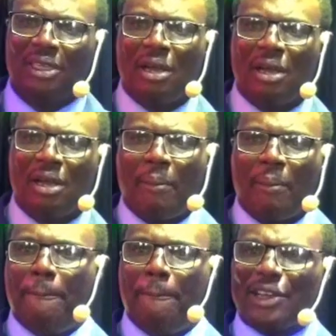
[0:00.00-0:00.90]

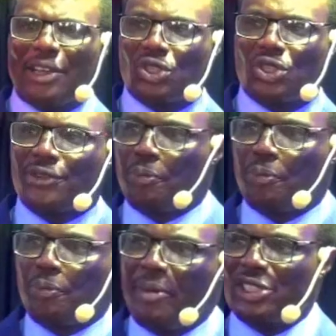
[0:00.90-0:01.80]
Battles of supremacy
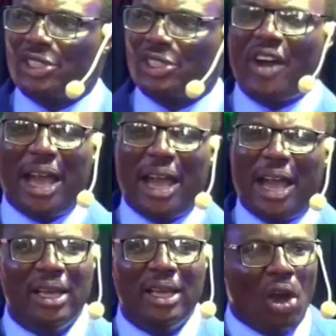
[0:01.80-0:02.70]
over my
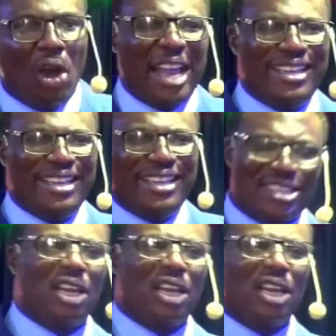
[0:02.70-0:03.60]
destiny will
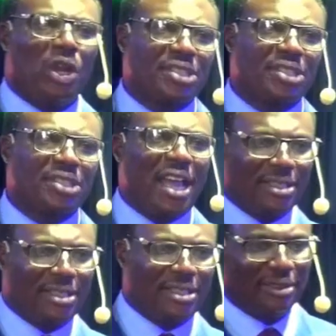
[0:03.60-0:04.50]
not stand.
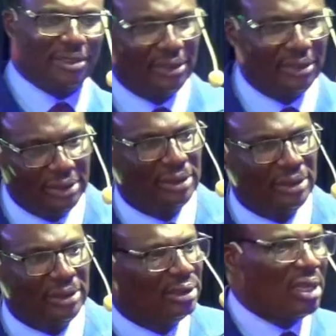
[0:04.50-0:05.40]

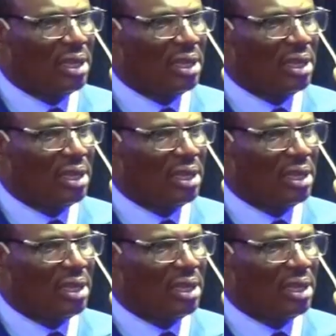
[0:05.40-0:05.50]
Our